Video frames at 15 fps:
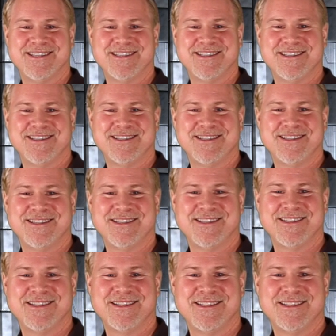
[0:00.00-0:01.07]

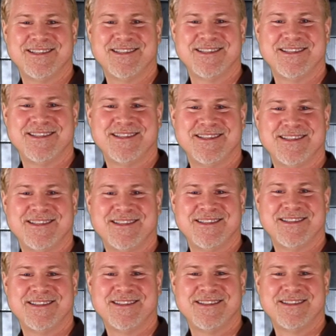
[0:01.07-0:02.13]

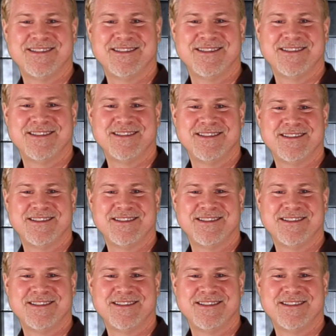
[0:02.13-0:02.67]
Nothing is said.